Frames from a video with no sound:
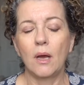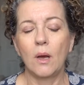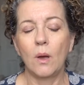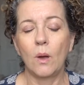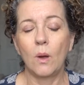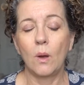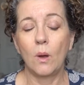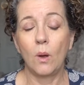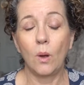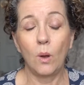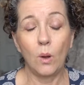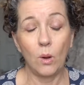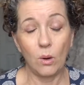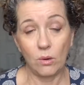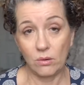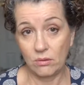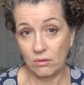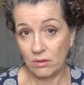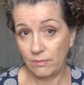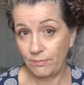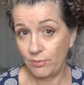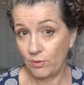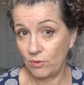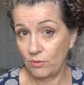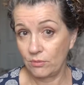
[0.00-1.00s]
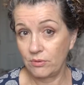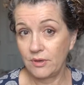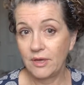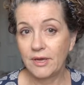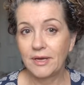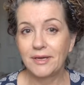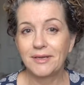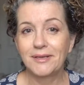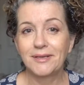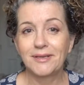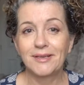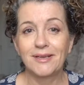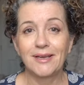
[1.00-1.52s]
horrible.
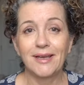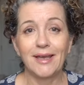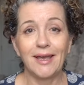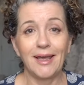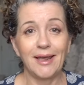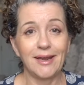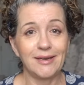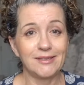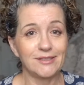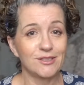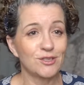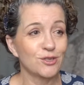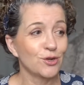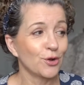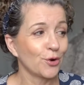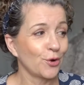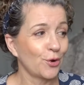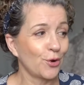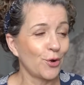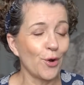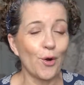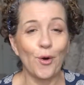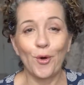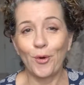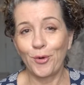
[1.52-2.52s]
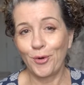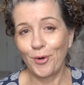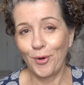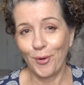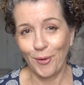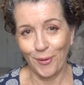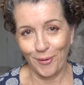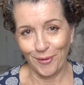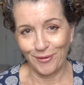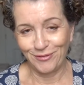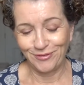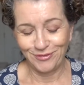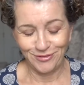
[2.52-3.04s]
It's gone
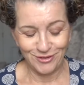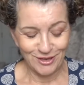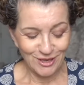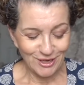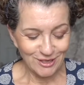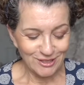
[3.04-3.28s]
off.